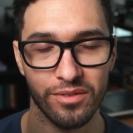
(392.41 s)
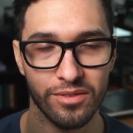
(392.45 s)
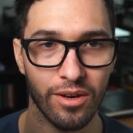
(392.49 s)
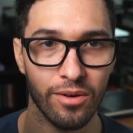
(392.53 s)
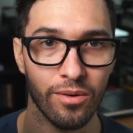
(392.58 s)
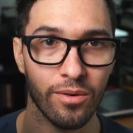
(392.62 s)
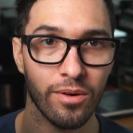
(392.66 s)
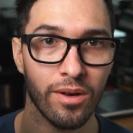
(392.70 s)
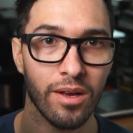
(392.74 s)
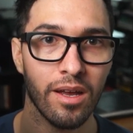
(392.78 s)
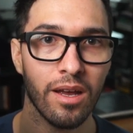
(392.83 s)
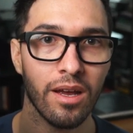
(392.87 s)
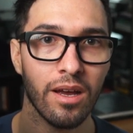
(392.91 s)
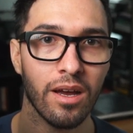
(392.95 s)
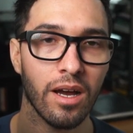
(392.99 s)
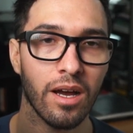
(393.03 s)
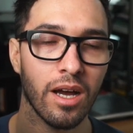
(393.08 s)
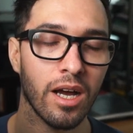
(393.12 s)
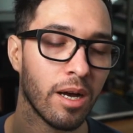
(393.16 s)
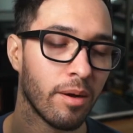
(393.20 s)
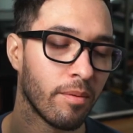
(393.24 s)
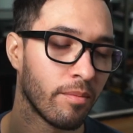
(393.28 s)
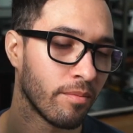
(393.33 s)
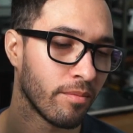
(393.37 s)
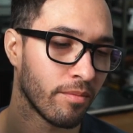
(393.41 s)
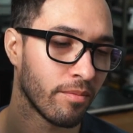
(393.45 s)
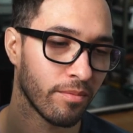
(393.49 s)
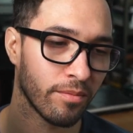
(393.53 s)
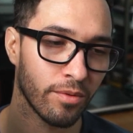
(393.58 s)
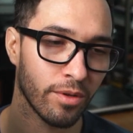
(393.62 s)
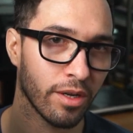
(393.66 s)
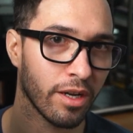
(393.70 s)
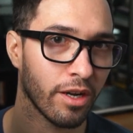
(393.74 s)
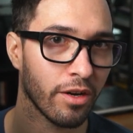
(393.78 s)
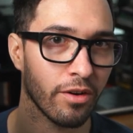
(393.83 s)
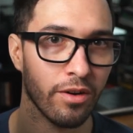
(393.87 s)
So
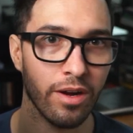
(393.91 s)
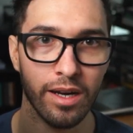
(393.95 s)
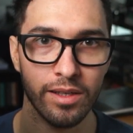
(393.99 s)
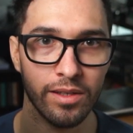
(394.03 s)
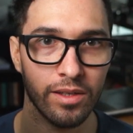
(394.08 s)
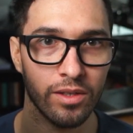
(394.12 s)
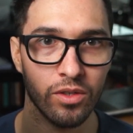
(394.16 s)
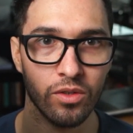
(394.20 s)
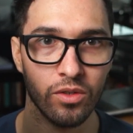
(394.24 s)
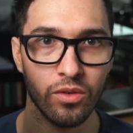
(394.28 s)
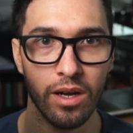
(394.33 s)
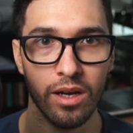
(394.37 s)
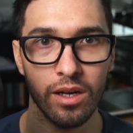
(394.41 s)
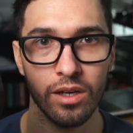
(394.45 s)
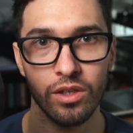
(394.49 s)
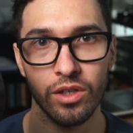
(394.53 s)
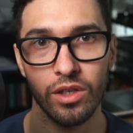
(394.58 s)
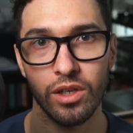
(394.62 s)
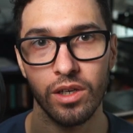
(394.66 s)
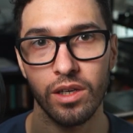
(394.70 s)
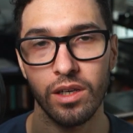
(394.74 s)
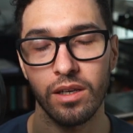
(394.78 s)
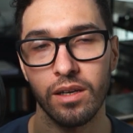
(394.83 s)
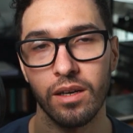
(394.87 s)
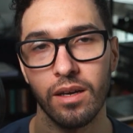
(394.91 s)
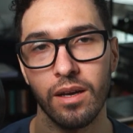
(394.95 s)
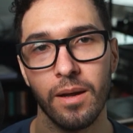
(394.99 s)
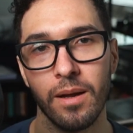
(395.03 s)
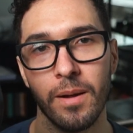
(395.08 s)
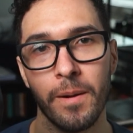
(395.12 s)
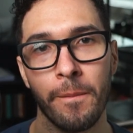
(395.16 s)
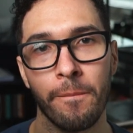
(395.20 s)
look at your exit strategy.